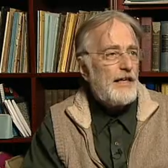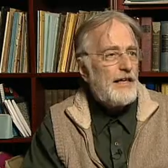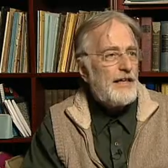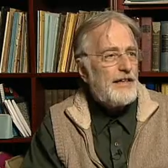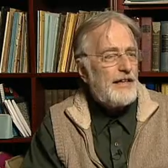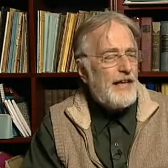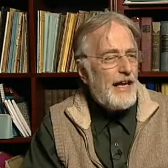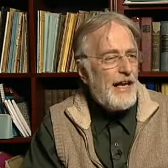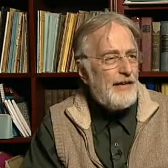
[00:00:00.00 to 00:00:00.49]

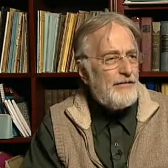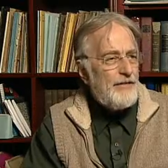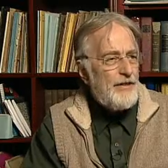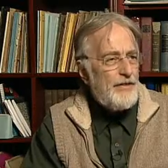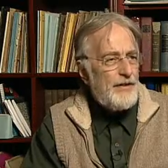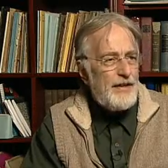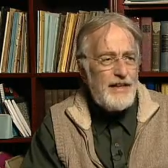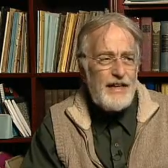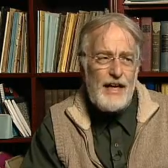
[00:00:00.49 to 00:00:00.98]
and
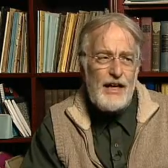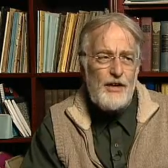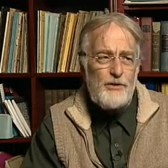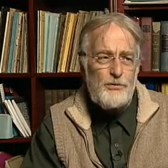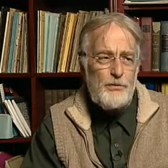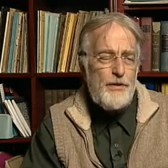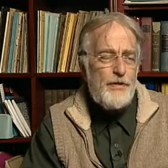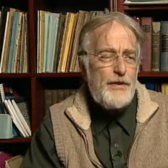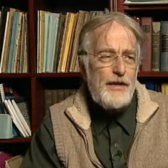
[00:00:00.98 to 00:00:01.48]
everything
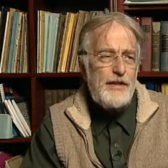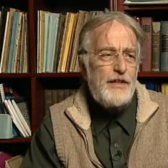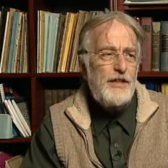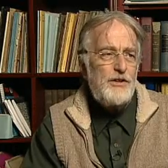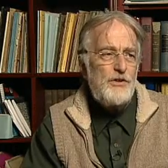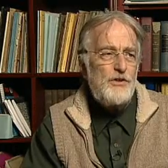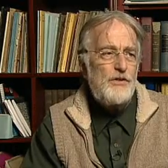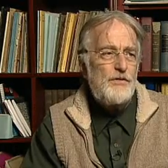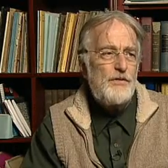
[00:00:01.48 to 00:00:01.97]
else within the
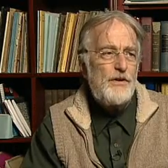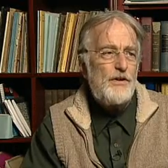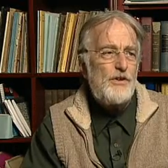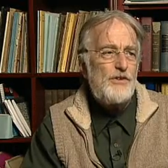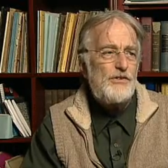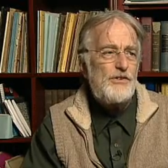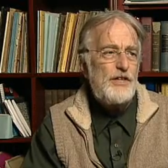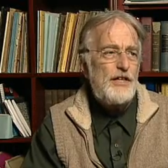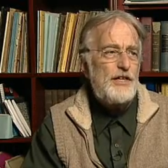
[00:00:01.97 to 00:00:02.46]

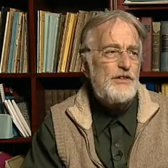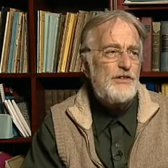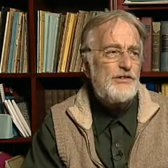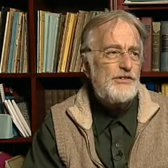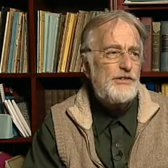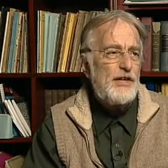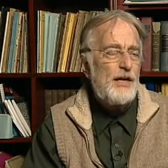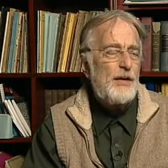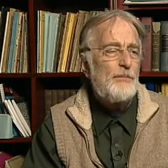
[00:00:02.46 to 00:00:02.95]
universe is
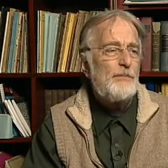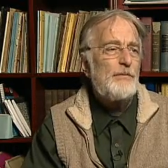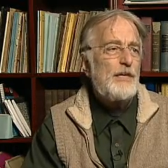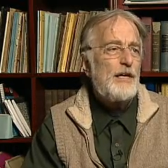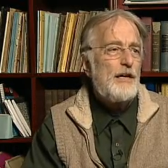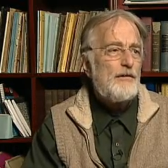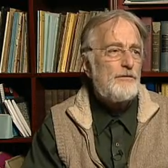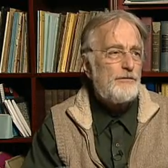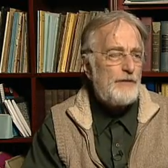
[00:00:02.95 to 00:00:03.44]
some
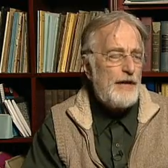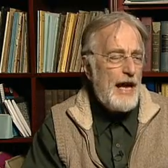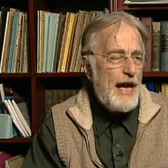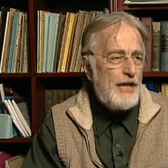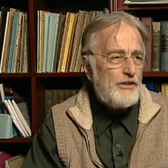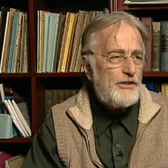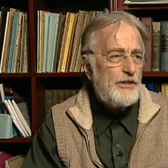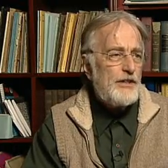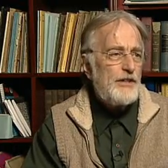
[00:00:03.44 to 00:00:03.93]

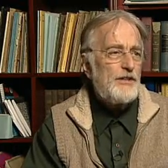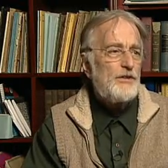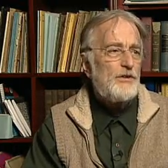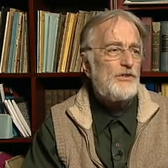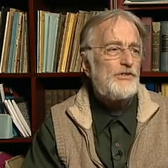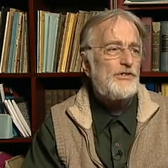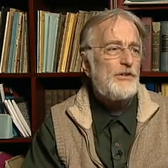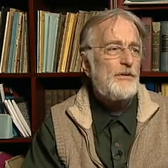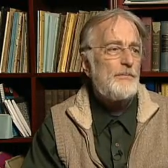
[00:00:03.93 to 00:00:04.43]
fraction
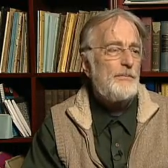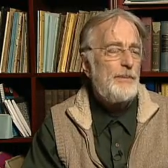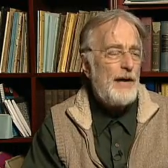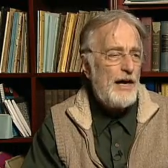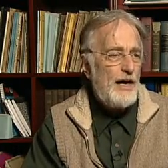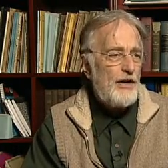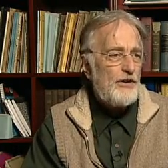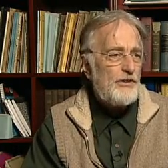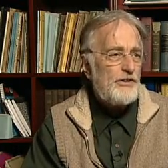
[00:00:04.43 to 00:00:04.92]
or some
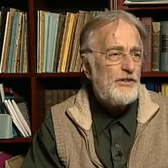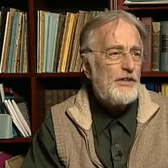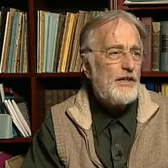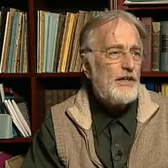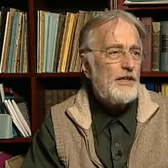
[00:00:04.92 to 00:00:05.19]
part